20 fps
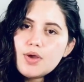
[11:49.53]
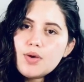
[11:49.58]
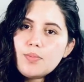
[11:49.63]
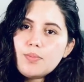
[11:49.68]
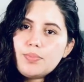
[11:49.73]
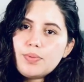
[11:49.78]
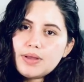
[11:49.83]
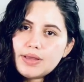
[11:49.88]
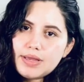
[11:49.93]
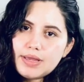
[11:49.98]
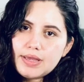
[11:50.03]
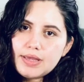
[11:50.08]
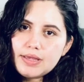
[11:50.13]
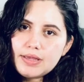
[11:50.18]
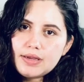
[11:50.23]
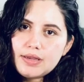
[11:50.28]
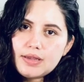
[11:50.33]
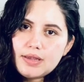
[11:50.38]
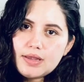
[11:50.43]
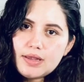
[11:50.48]
But
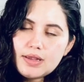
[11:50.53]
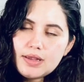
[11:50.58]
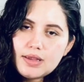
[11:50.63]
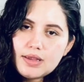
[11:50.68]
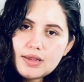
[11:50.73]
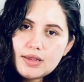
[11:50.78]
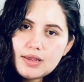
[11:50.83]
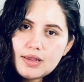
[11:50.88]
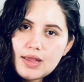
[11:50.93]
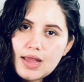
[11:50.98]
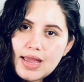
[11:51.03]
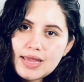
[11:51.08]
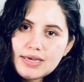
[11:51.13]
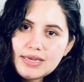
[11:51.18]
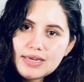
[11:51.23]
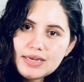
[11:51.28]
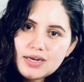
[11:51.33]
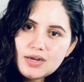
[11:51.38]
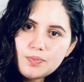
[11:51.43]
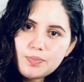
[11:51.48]
I
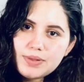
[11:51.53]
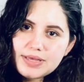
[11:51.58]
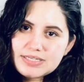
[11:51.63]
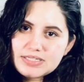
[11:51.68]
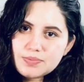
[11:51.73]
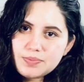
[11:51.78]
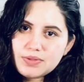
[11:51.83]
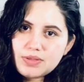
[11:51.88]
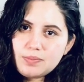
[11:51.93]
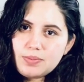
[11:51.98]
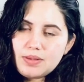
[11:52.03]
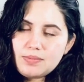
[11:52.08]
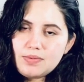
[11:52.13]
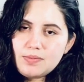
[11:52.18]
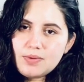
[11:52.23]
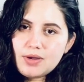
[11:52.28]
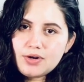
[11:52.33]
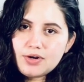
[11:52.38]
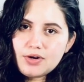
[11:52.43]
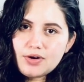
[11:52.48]
needed a place to put the baby
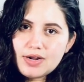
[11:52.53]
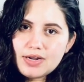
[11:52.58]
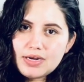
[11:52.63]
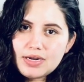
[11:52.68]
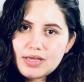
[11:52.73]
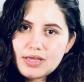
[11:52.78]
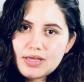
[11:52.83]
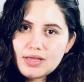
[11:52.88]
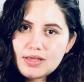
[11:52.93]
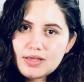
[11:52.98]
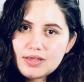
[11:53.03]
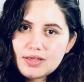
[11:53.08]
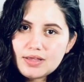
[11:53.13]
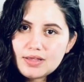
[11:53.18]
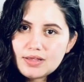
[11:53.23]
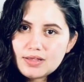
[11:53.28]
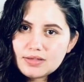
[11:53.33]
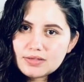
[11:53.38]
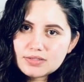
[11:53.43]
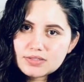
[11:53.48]
monitor at night,
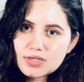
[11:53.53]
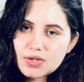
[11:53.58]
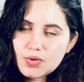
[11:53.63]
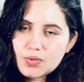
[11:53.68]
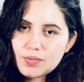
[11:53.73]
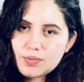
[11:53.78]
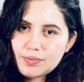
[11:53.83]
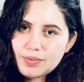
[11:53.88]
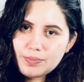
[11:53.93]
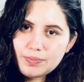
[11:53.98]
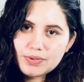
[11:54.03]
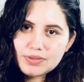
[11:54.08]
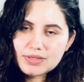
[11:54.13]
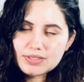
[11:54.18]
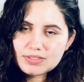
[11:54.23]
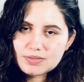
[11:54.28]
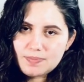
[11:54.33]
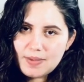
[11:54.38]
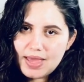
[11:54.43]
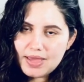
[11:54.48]
so we put
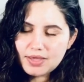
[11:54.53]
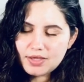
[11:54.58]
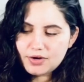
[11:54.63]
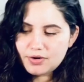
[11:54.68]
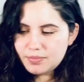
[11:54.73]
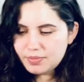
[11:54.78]
this back here.